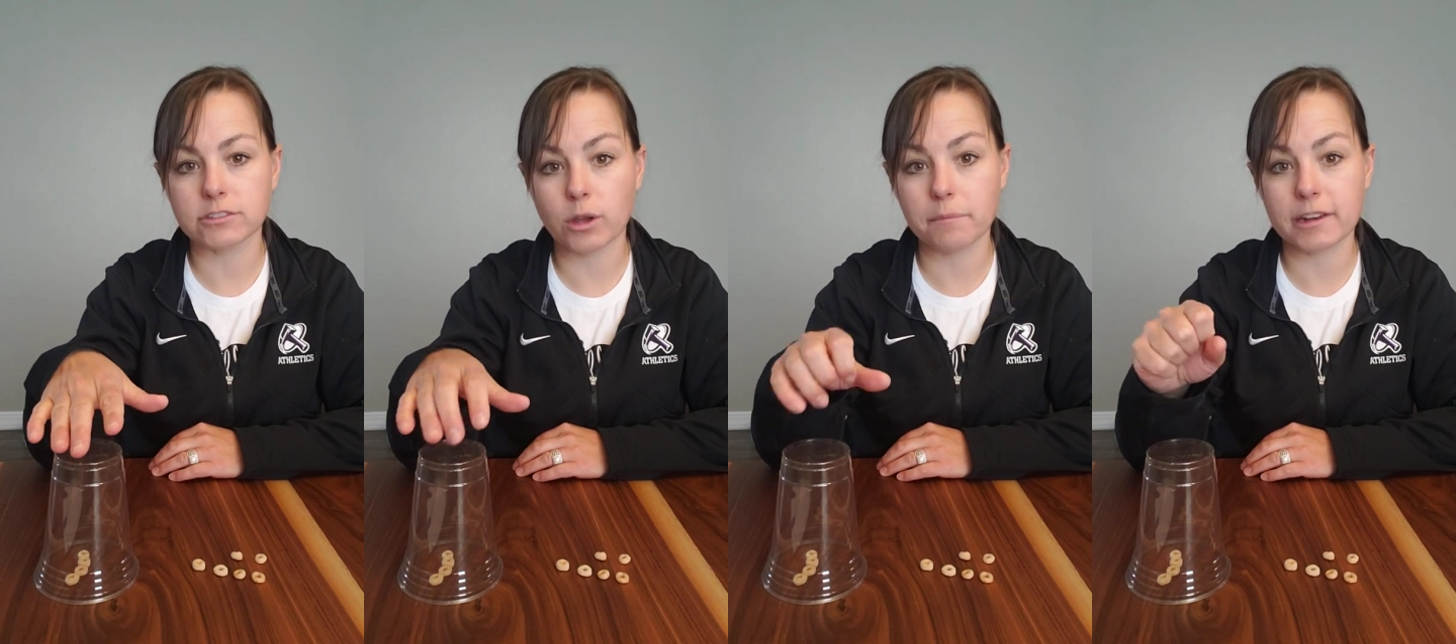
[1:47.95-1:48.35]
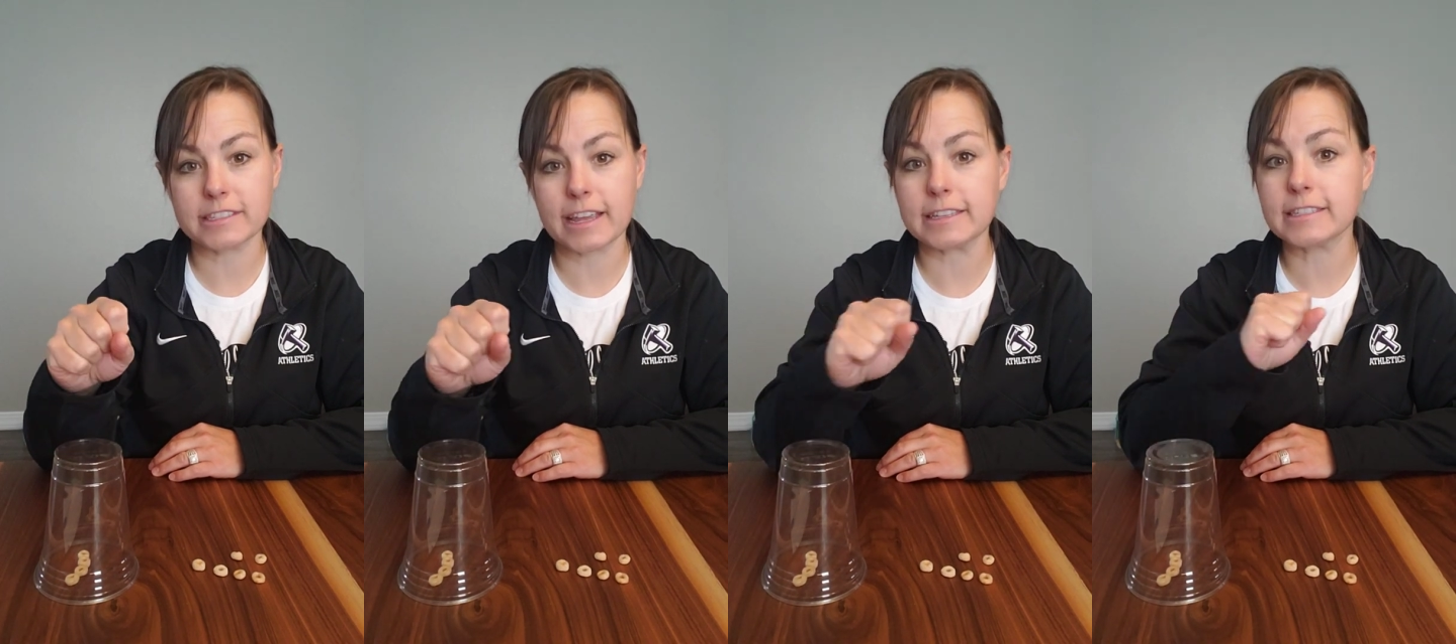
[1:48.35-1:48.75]
So I'm going to
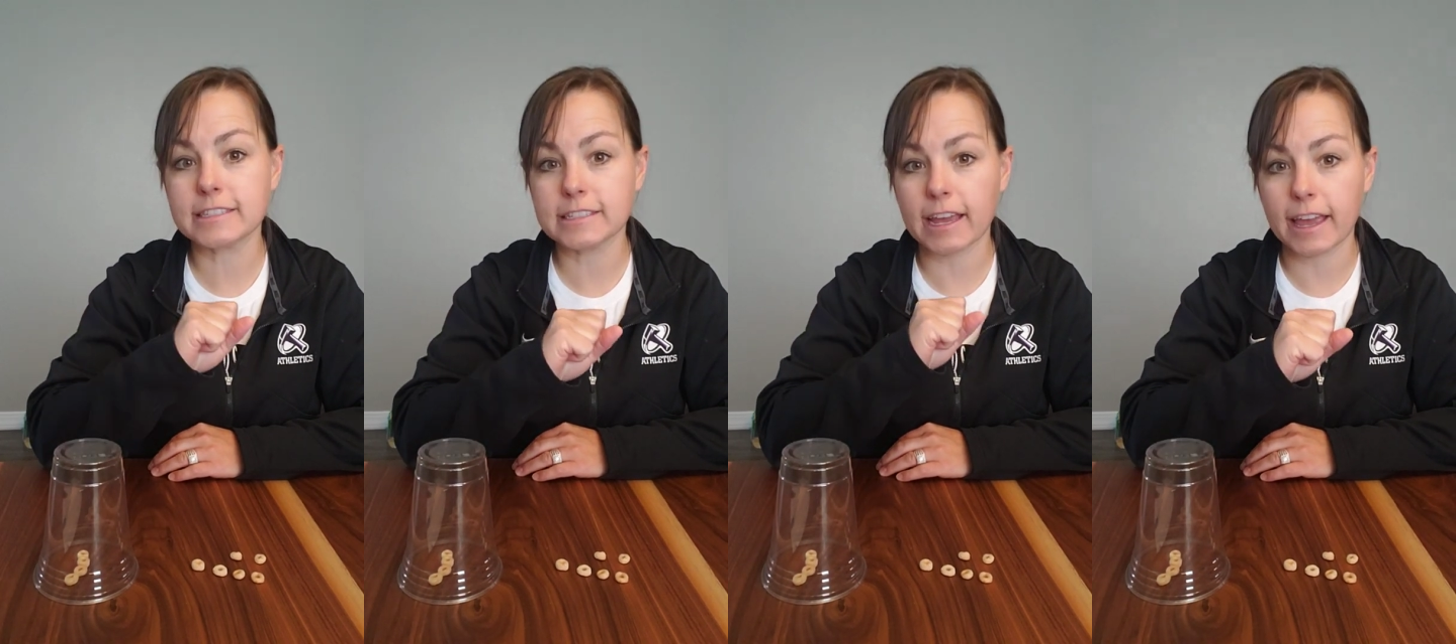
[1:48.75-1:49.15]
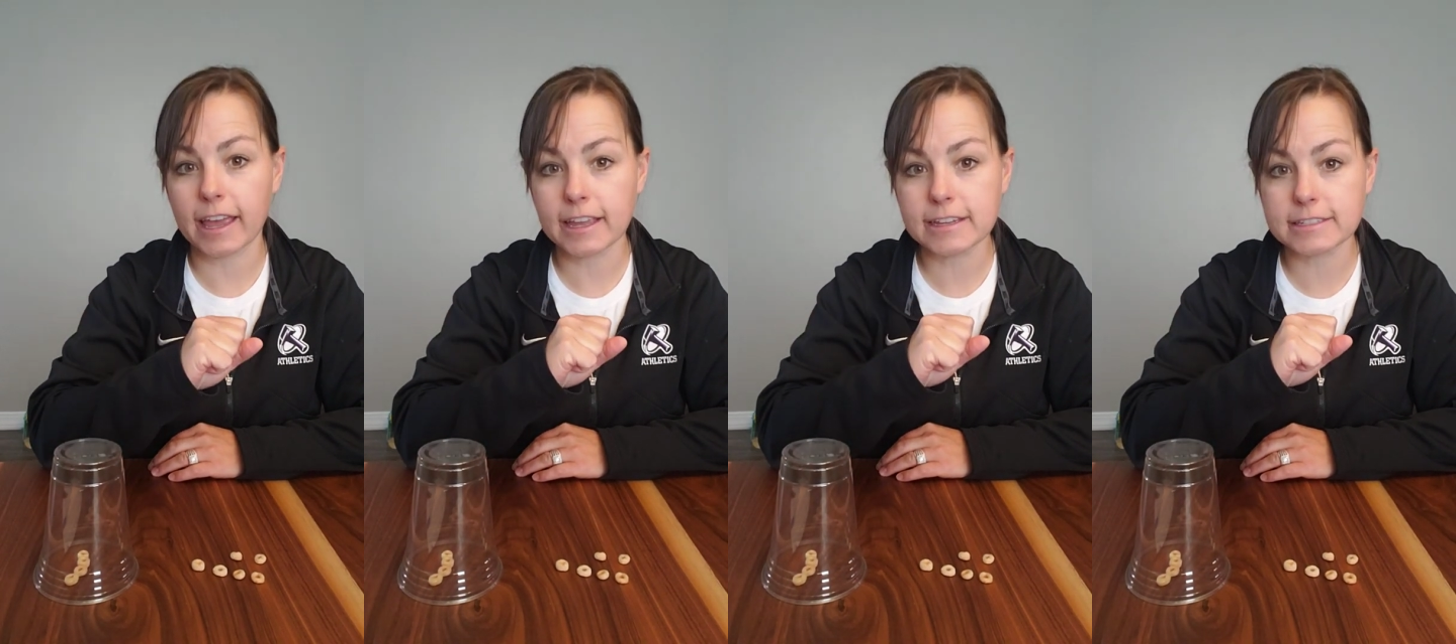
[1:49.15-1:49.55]
say
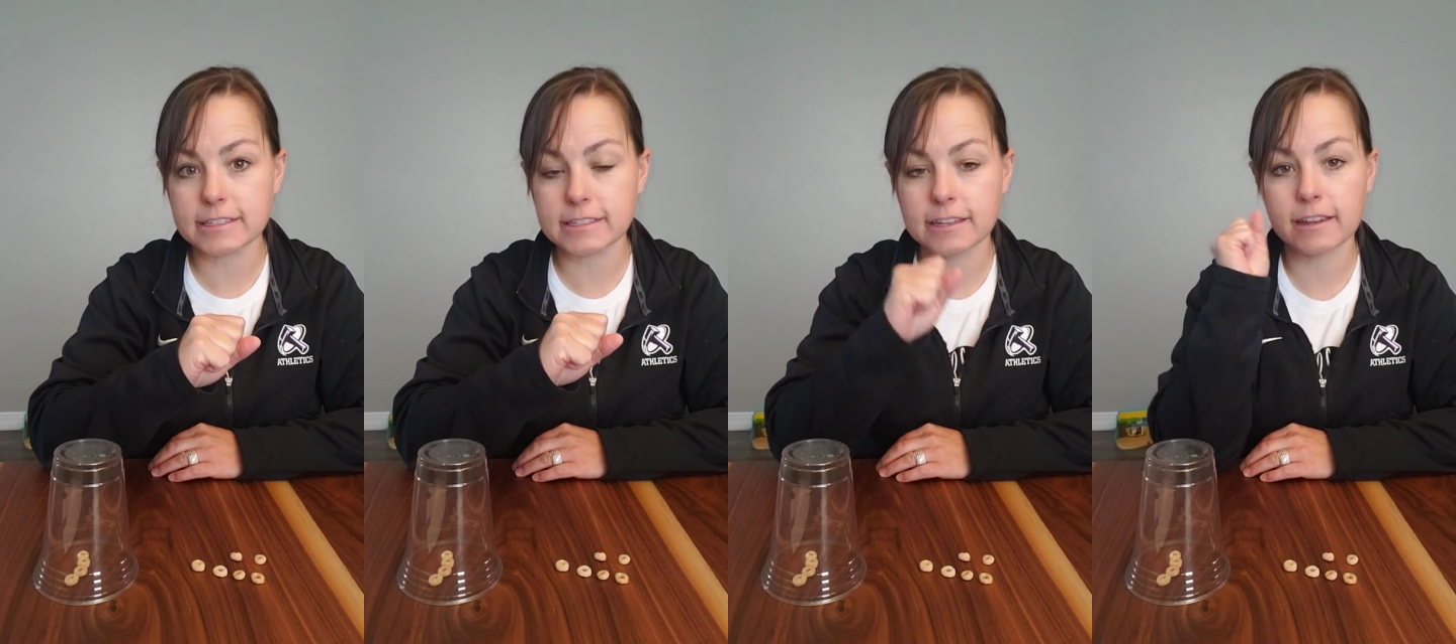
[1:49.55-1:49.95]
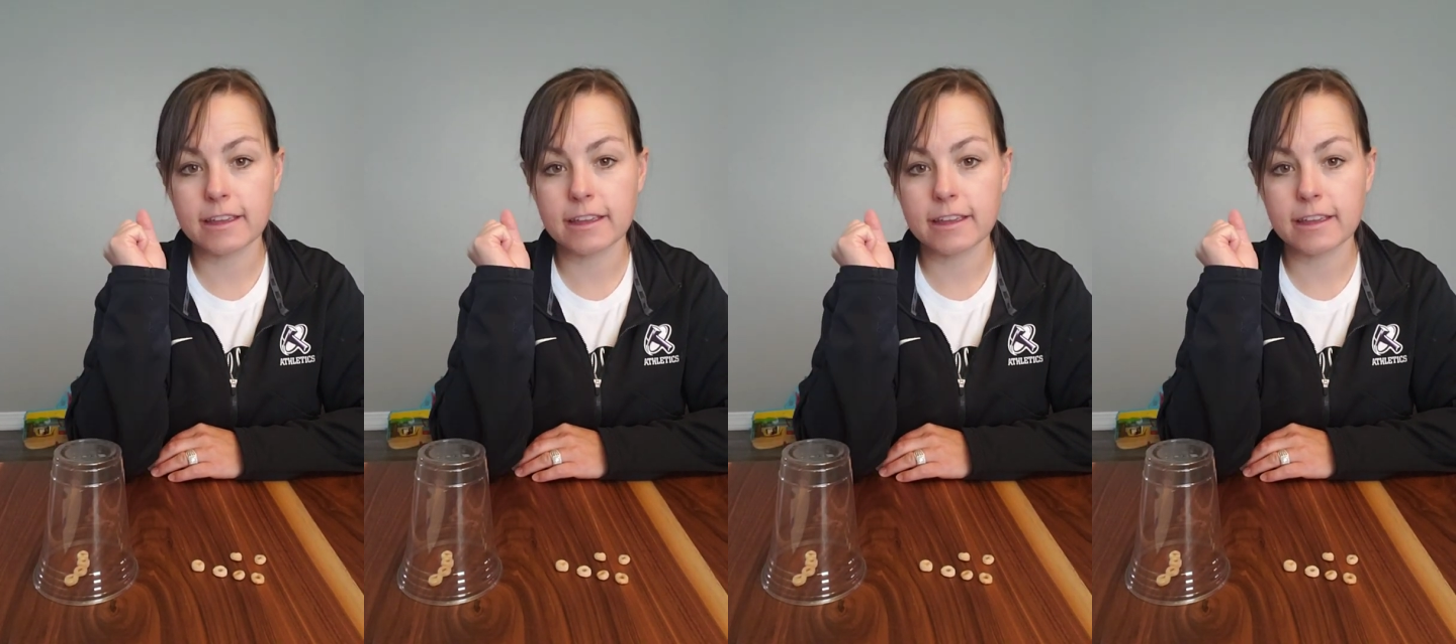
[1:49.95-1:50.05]
6,